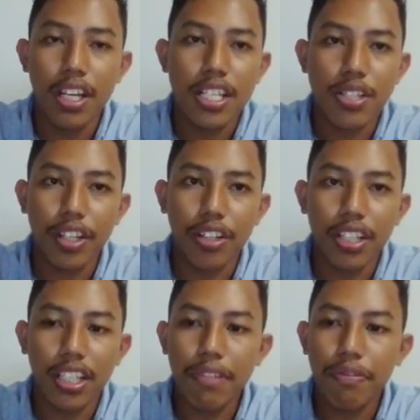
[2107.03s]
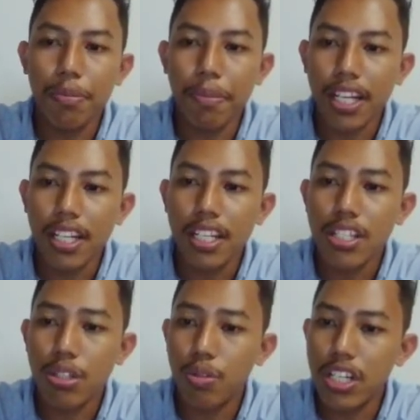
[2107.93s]
So in cognitive domain,
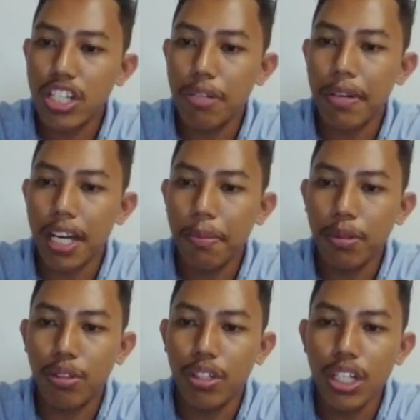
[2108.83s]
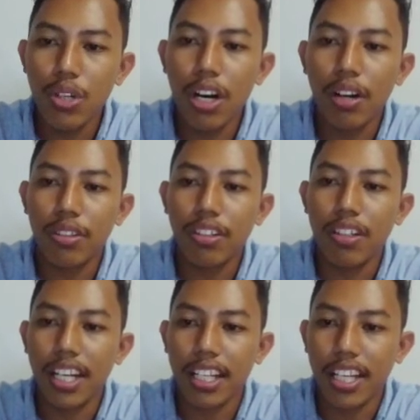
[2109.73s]
students should be able to know how to
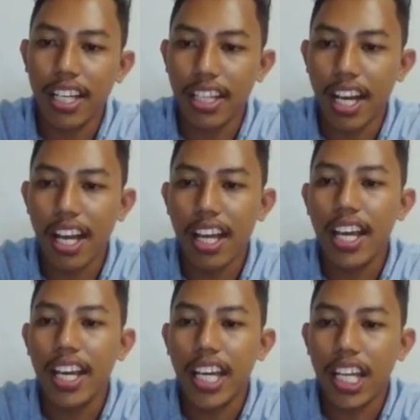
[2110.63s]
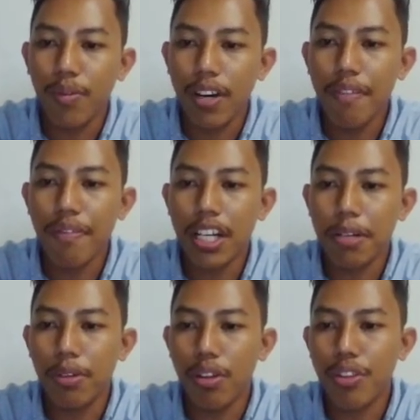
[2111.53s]
collect data in one
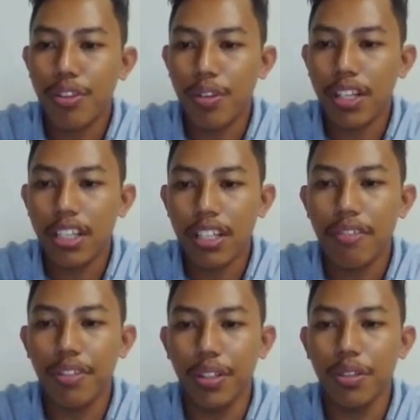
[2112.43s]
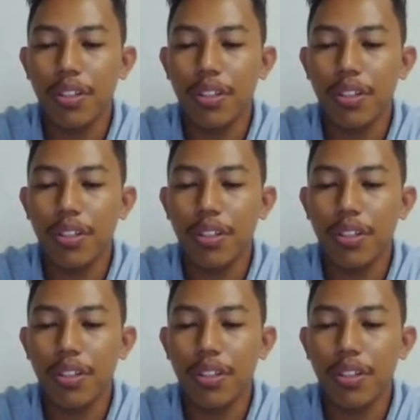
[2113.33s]
variable through interview.